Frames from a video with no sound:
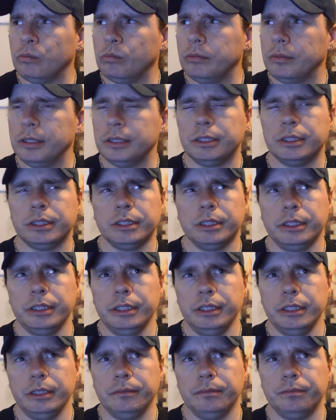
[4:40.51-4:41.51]
Let's
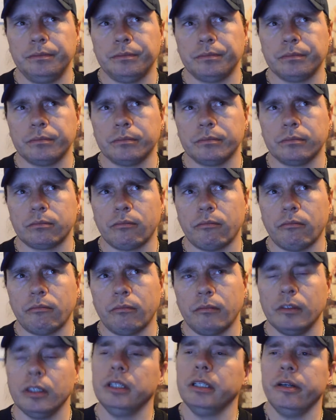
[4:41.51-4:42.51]
see.
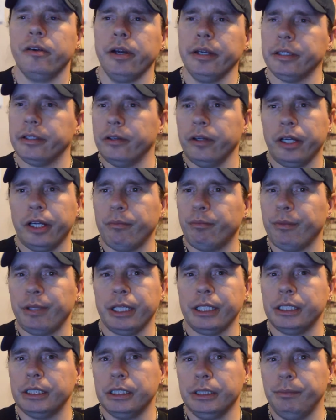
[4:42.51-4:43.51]
I'm
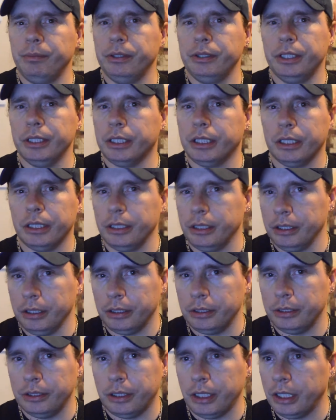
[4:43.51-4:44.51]
liking this music,
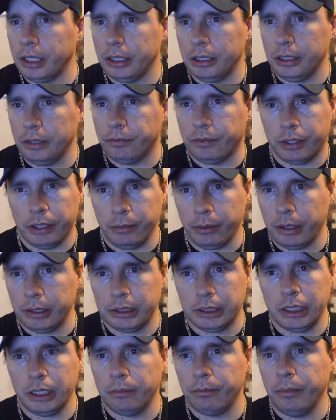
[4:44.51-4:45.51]
and I've probably
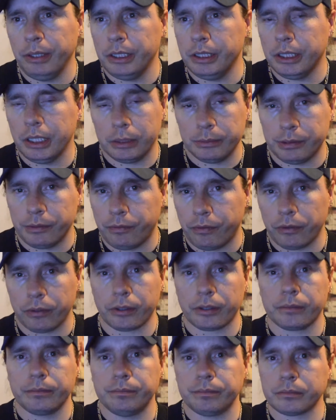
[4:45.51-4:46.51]
said it many times
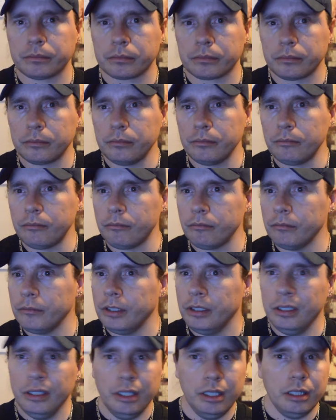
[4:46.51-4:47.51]
before.
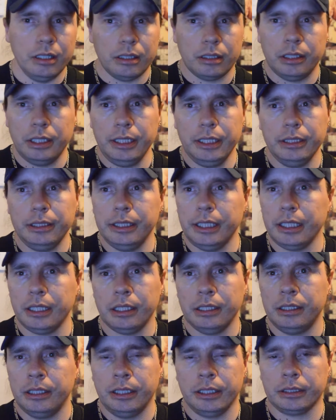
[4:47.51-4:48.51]
Lee and
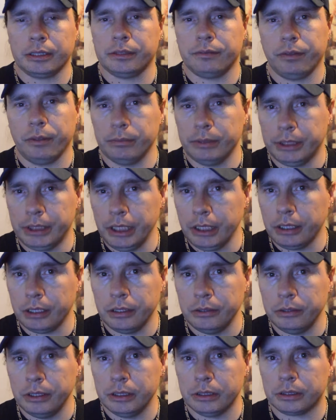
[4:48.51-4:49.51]
Natalie Nix from St.
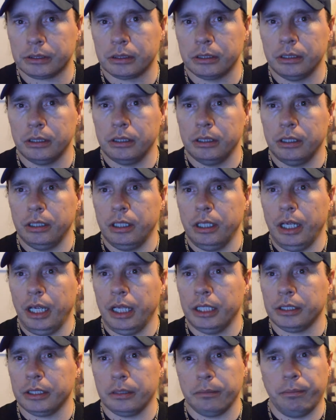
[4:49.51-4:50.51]
Louis
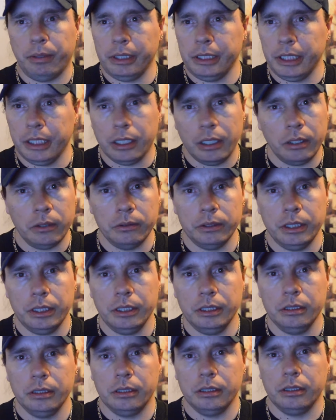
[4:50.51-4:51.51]
and their buddy
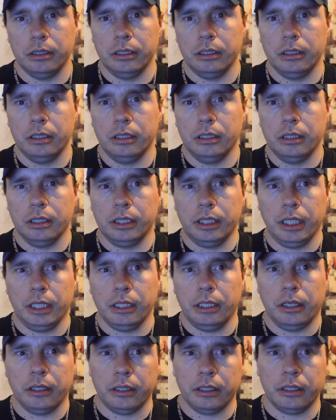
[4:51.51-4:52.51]
Cody,
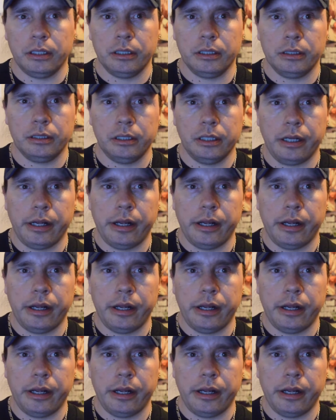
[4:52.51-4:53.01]
that are